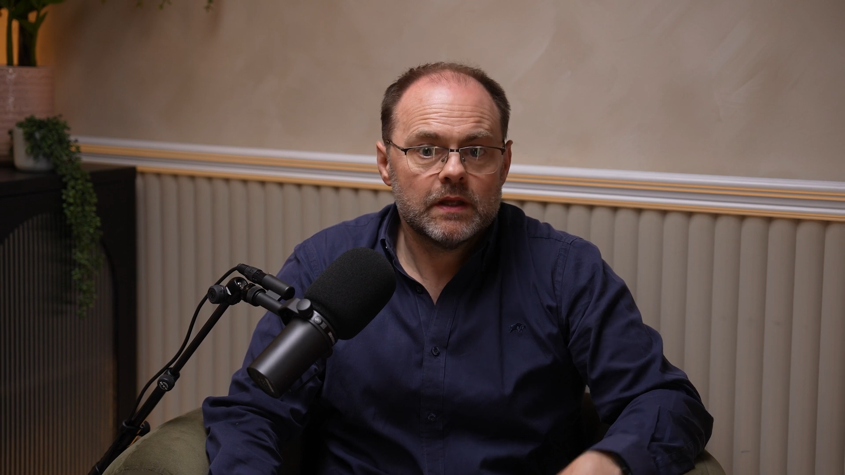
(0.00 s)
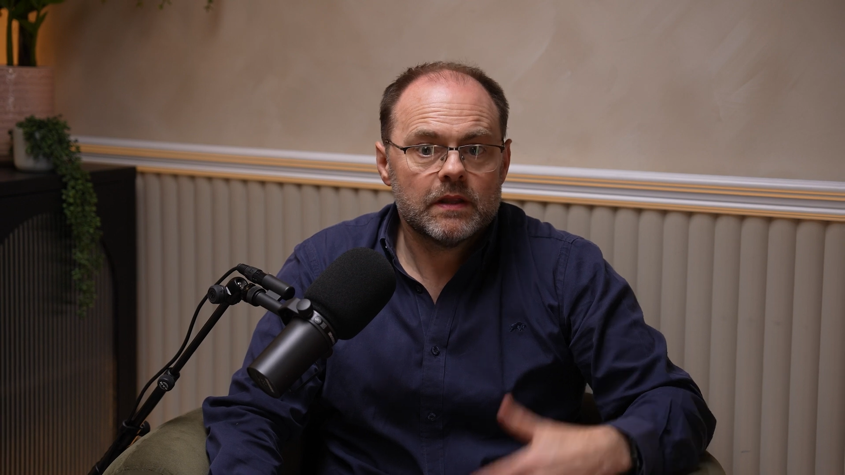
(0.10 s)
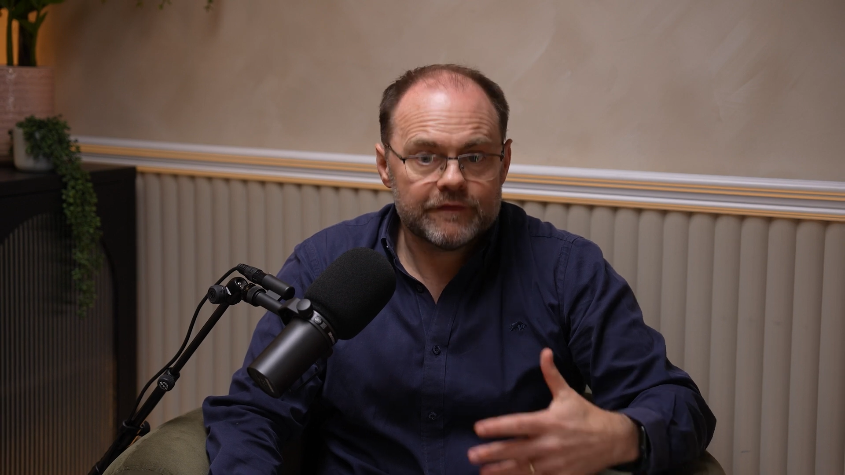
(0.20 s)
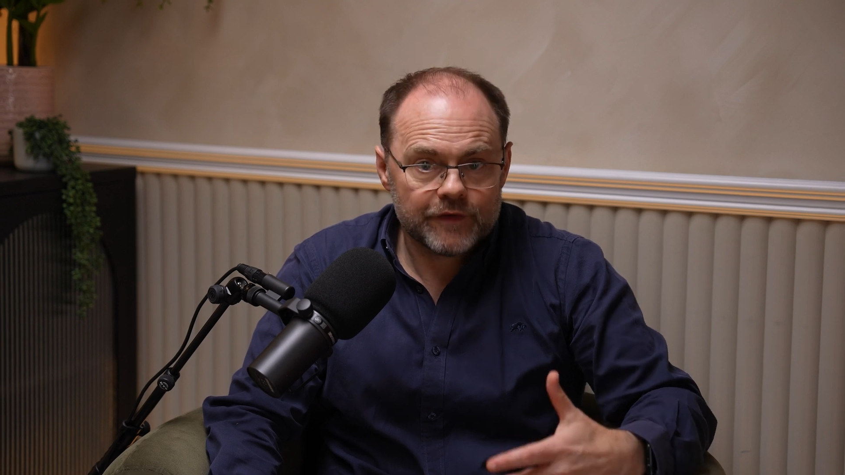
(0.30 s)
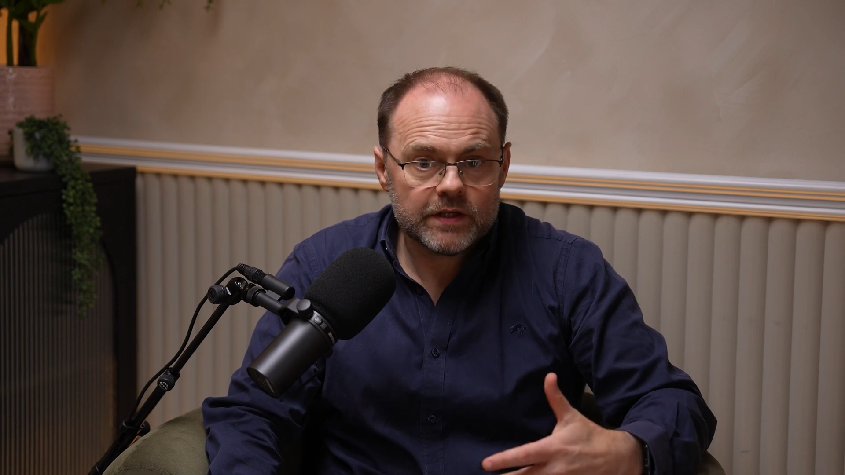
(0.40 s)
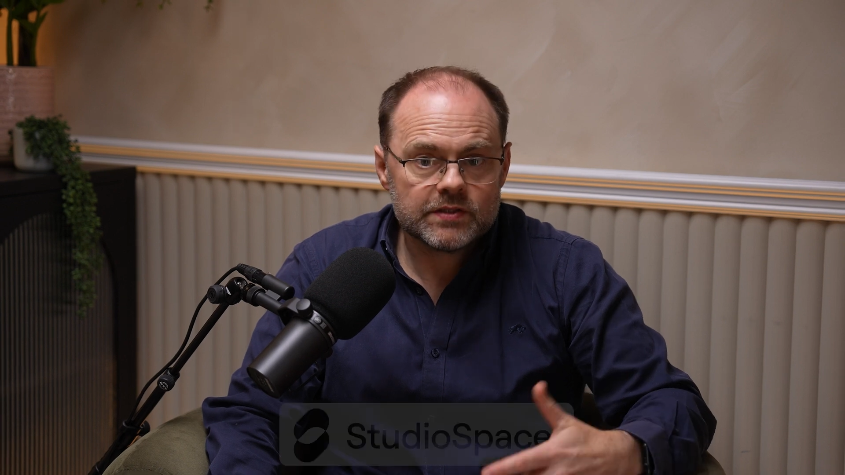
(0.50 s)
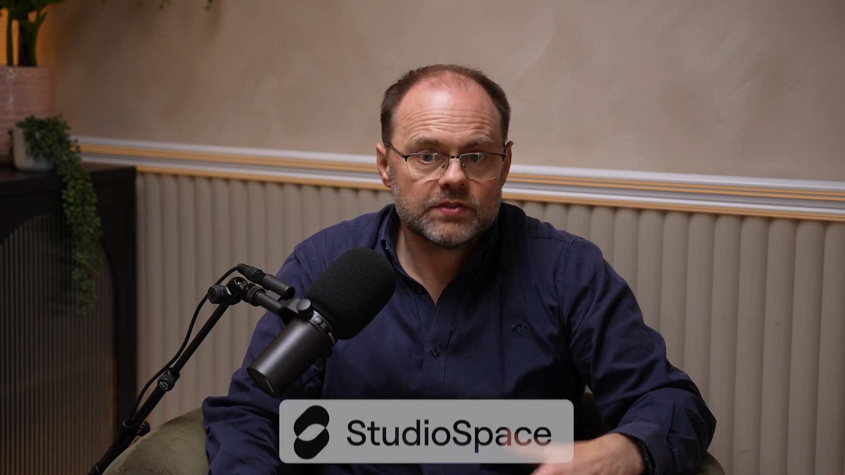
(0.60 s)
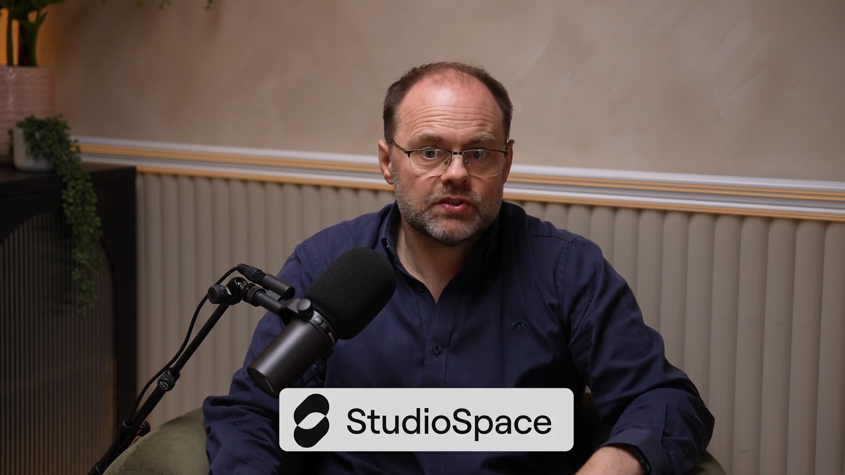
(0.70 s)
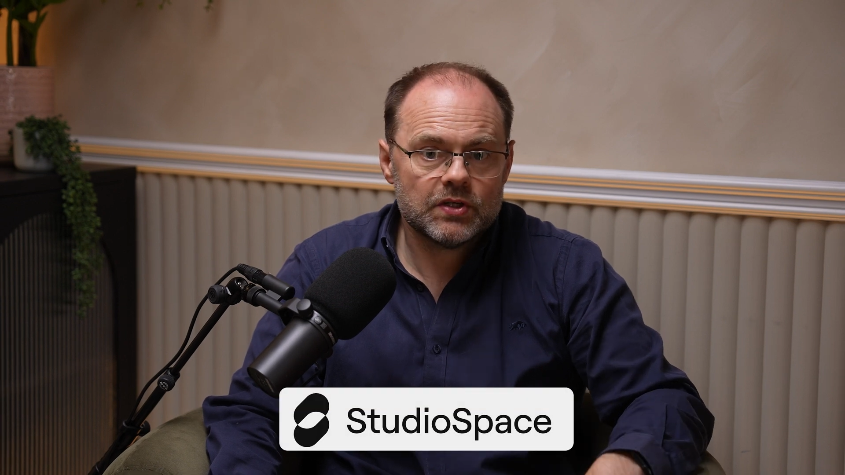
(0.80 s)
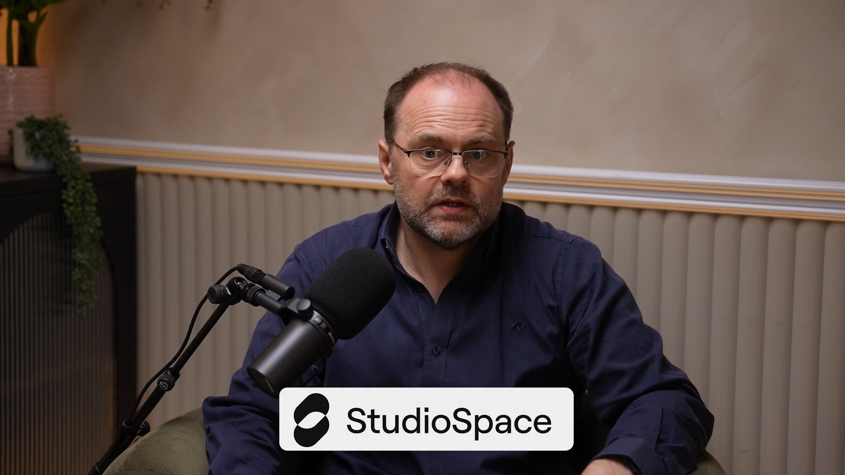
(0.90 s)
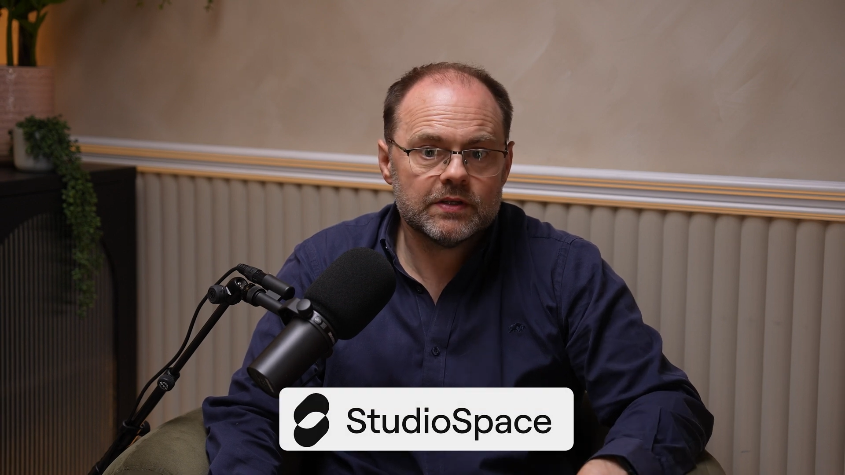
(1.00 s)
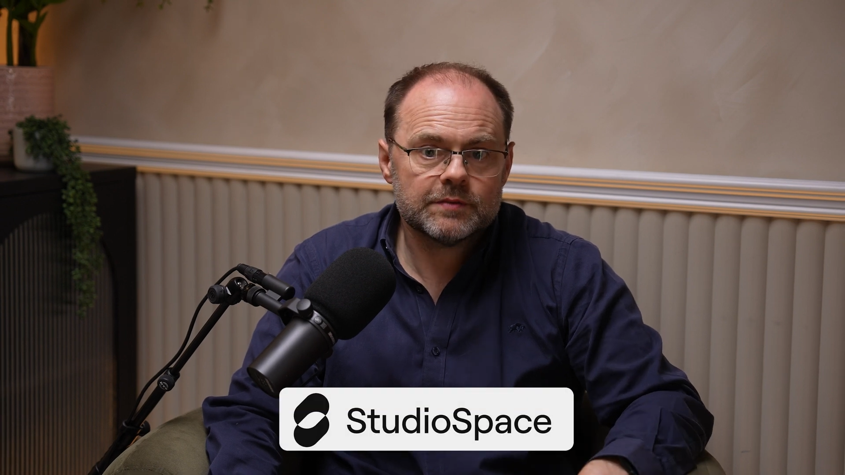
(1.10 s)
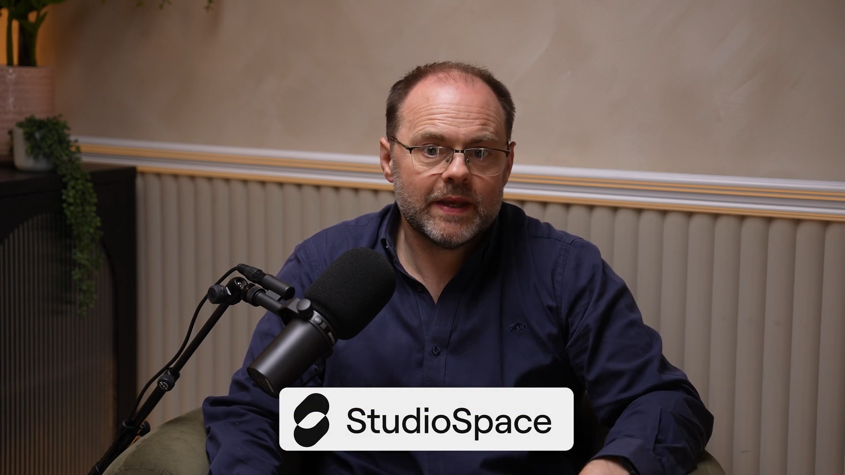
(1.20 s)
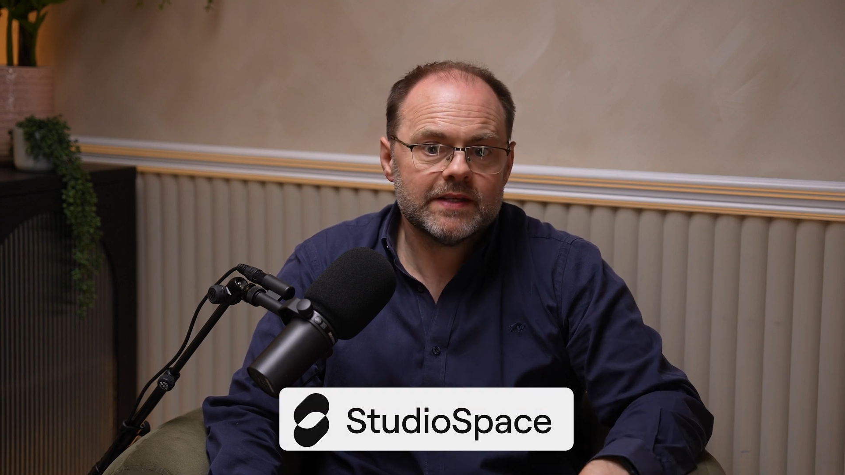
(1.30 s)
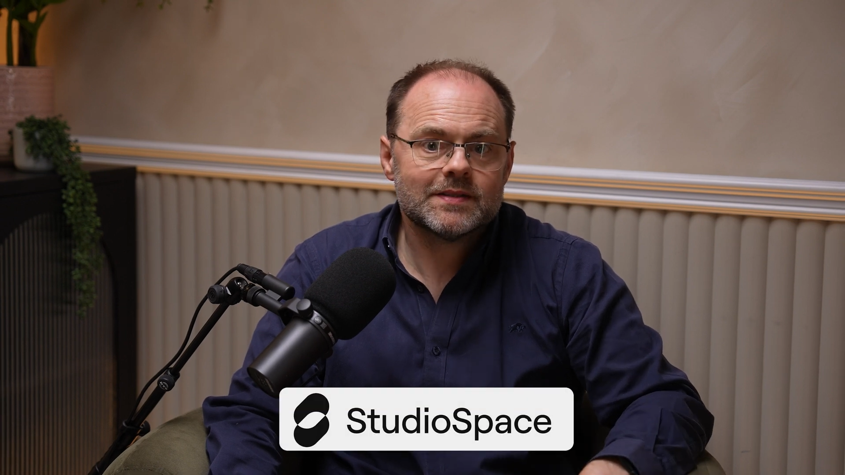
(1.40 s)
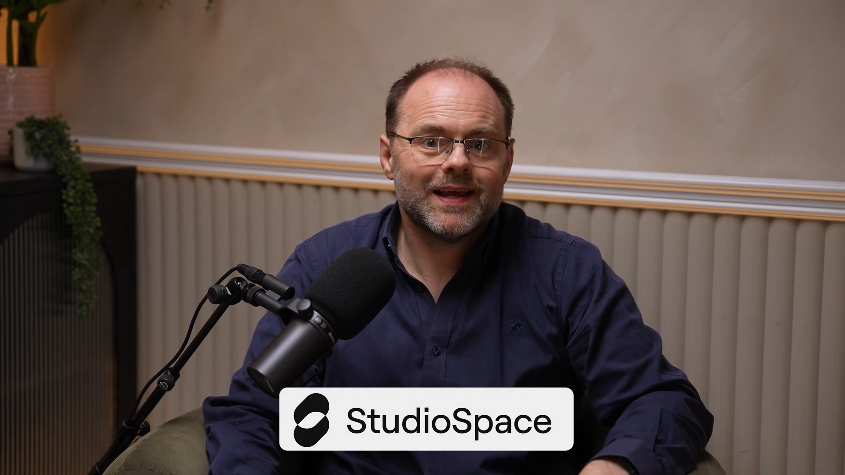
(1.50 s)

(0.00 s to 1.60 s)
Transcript: The first, Studio Space,